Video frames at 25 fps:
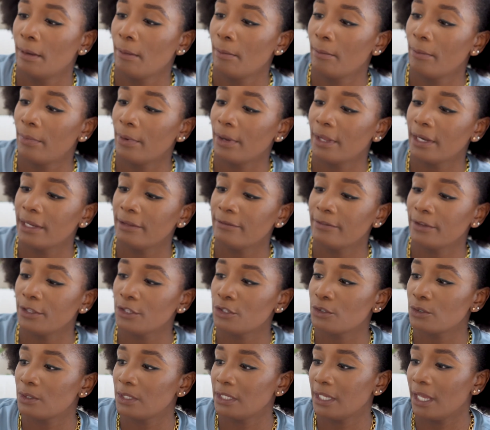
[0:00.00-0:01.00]
But
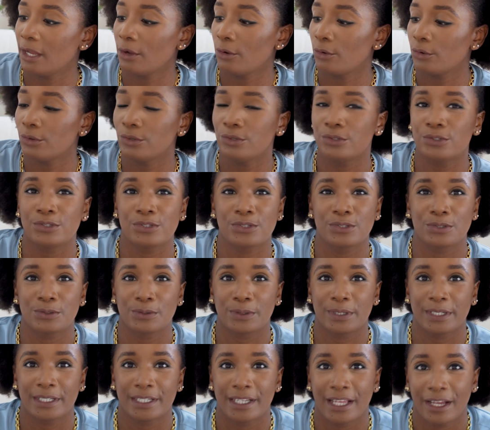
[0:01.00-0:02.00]
eventually I got used to
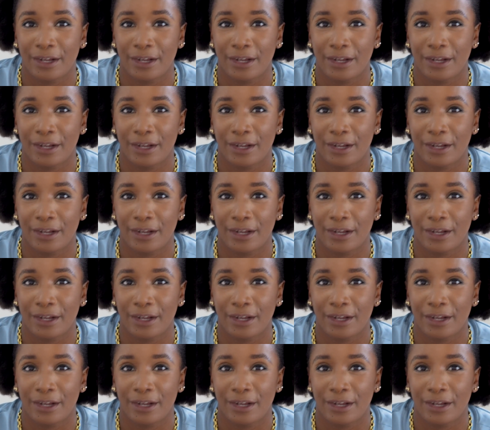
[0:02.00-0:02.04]
it.